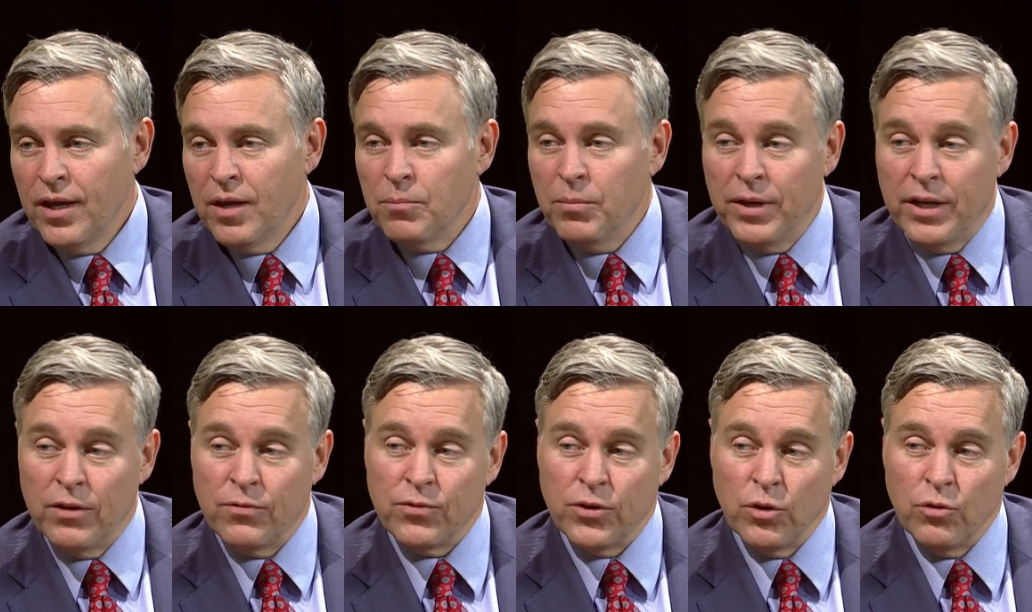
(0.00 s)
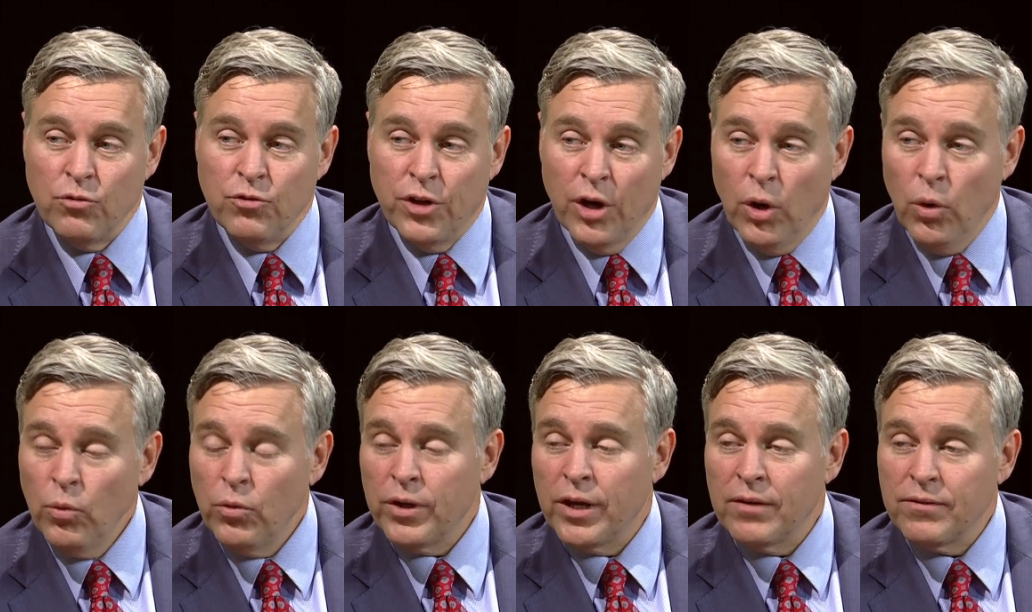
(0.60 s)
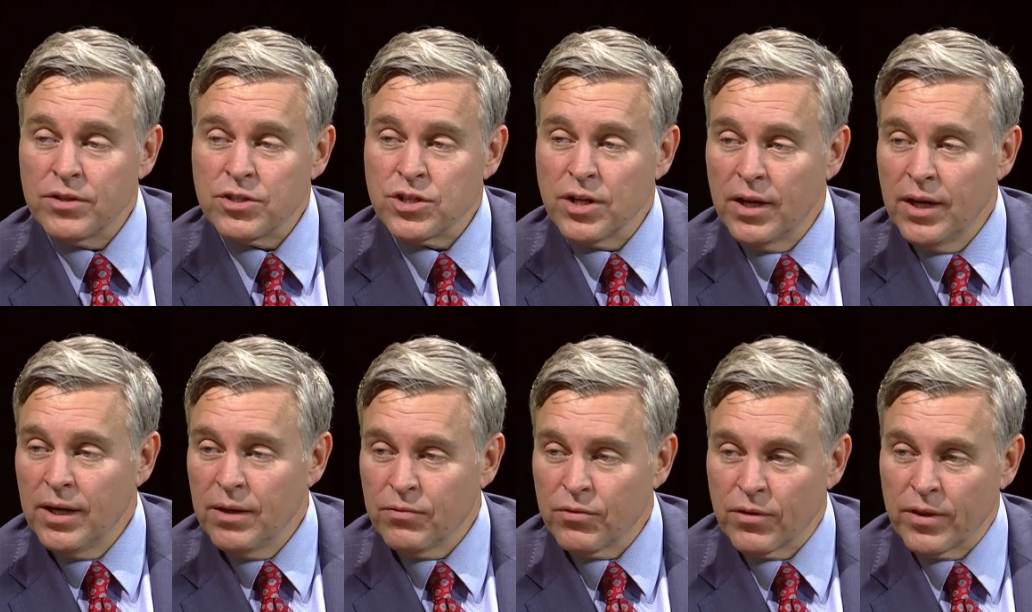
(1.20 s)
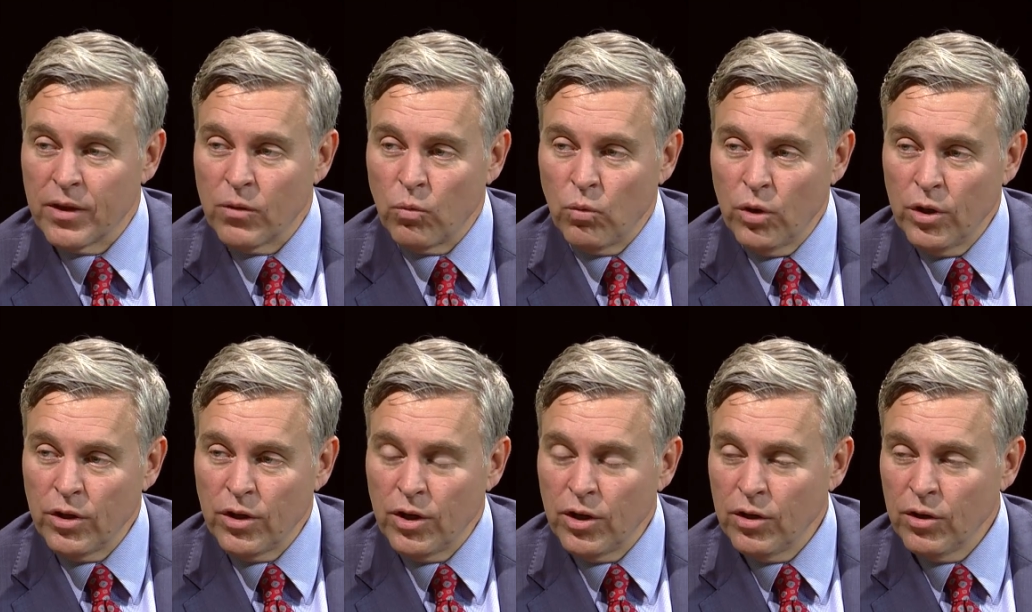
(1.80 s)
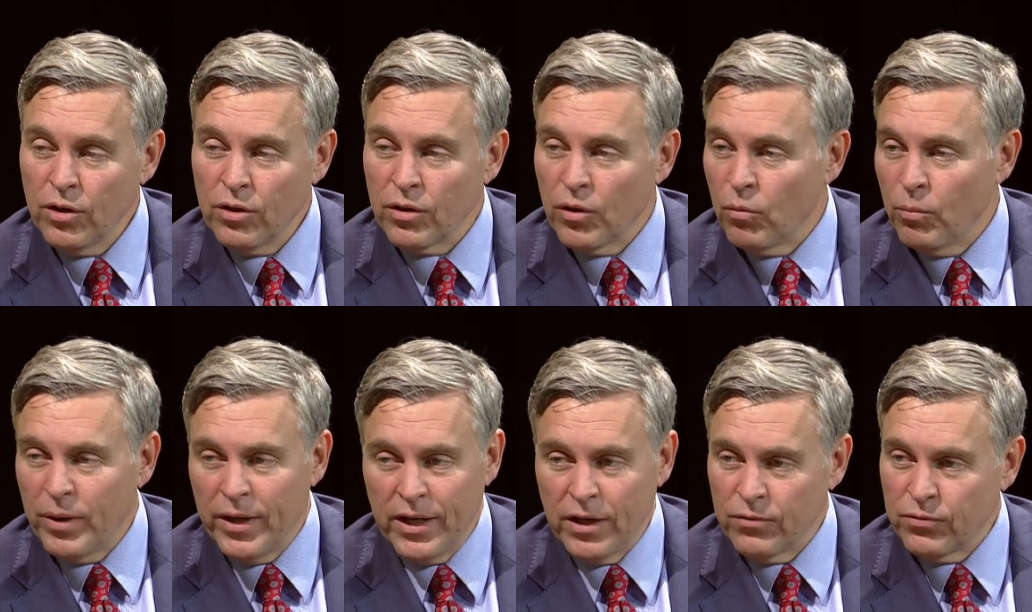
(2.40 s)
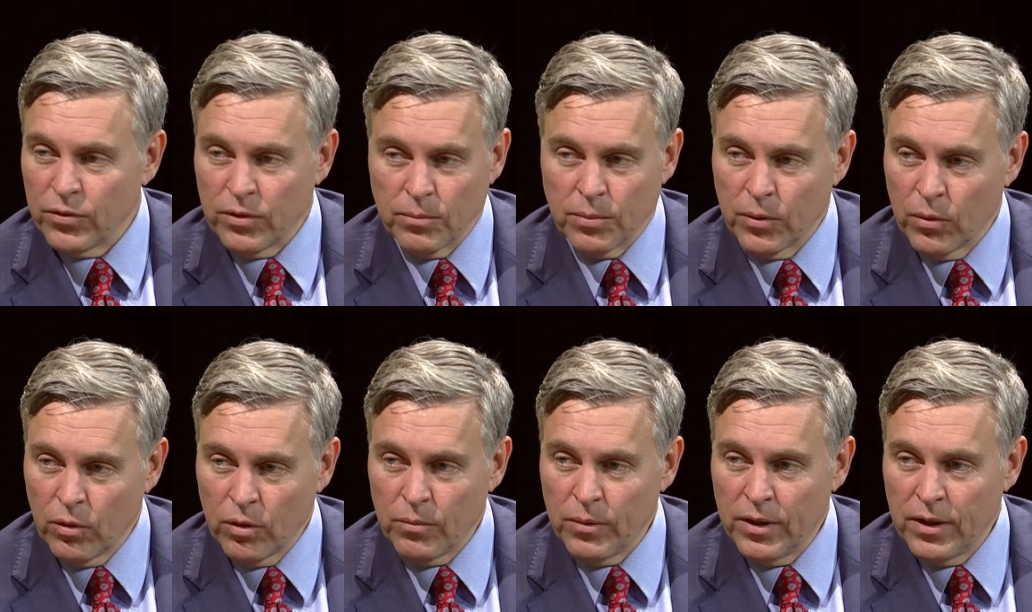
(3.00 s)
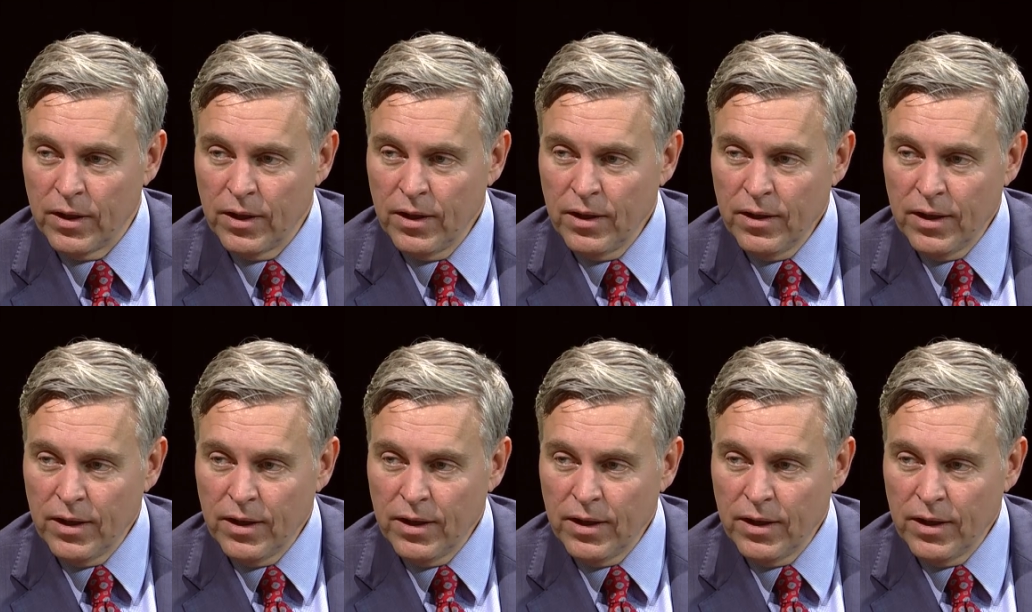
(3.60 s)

But if you don't have a job for that 1 year, no meaningful employment,